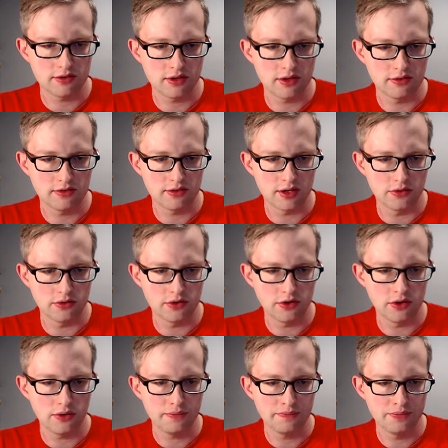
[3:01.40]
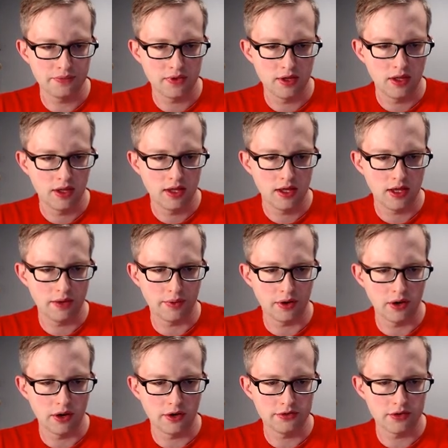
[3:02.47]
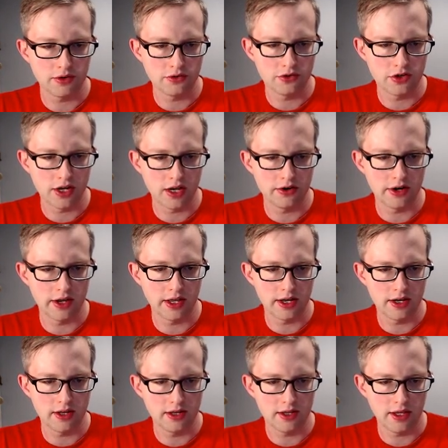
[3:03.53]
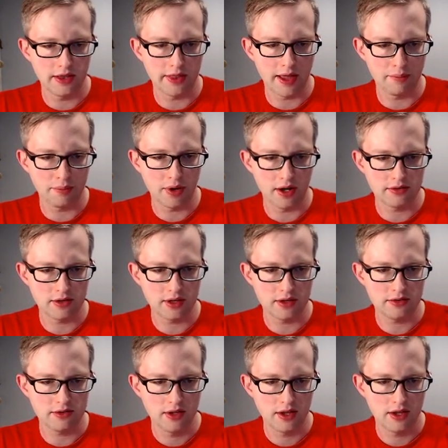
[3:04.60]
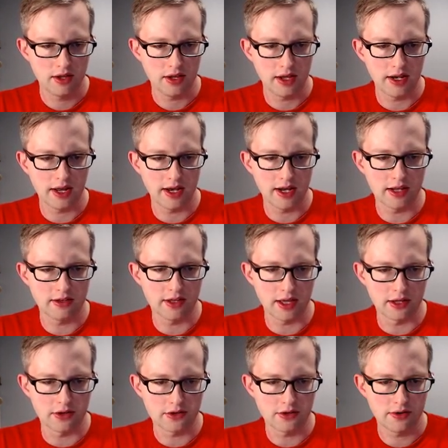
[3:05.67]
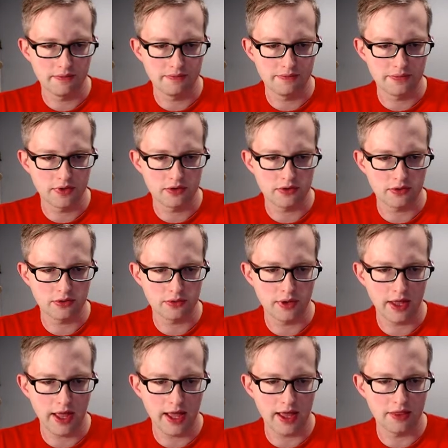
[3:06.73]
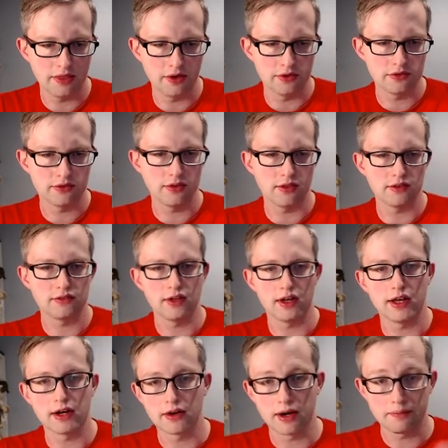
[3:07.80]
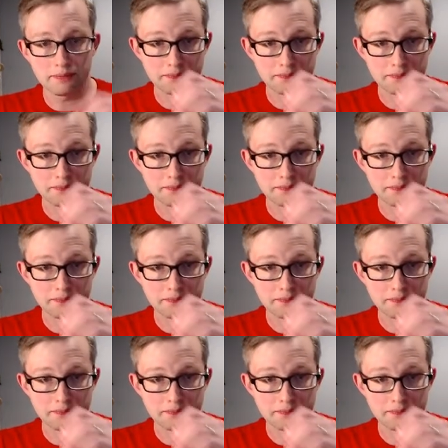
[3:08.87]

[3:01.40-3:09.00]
a CO2, and we also generated in that process an NADH. So I just want to add those to this diagram.